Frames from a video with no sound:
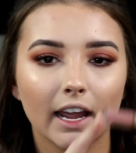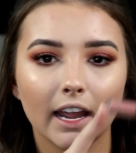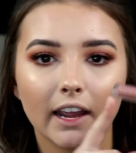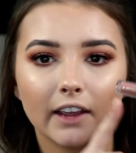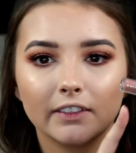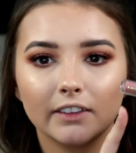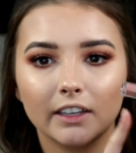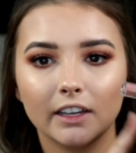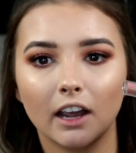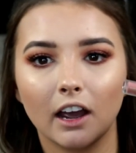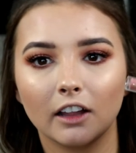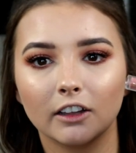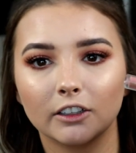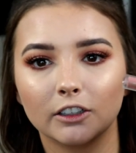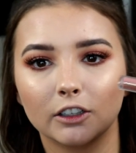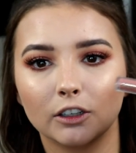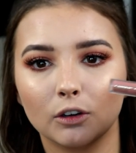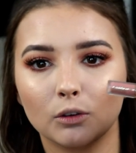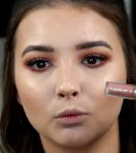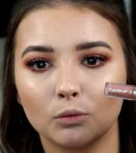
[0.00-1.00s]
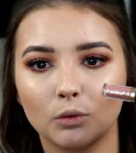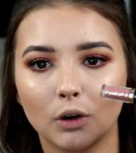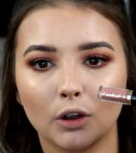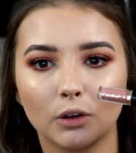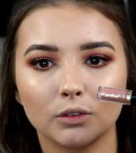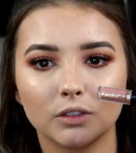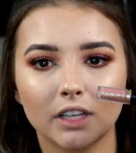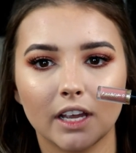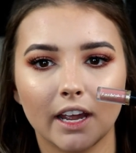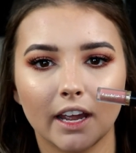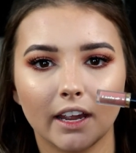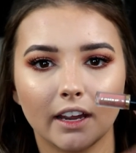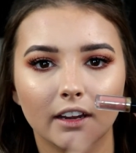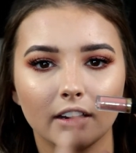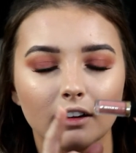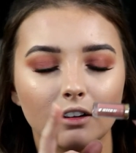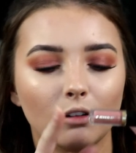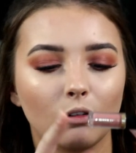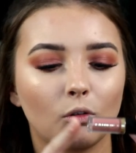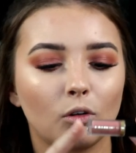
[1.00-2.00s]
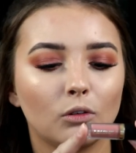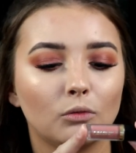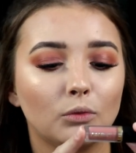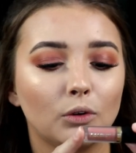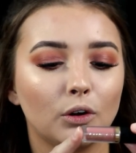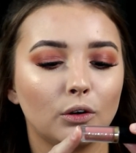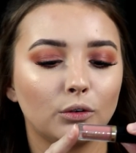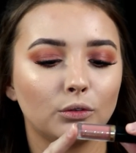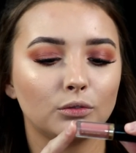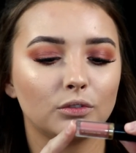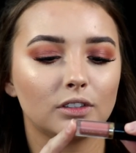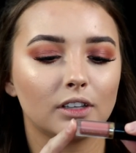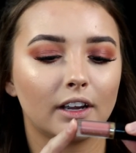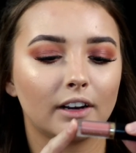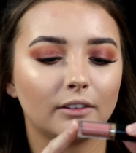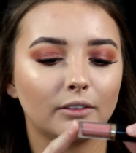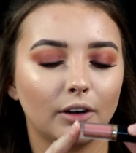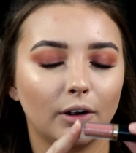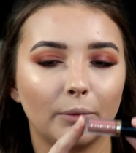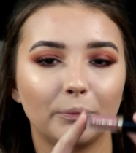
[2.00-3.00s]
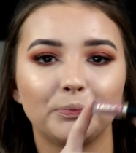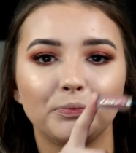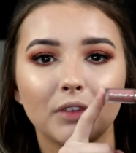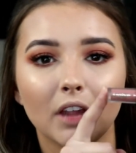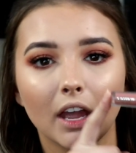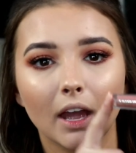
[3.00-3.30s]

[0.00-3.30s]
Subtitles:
in the color Rosé or Rose, I don't know.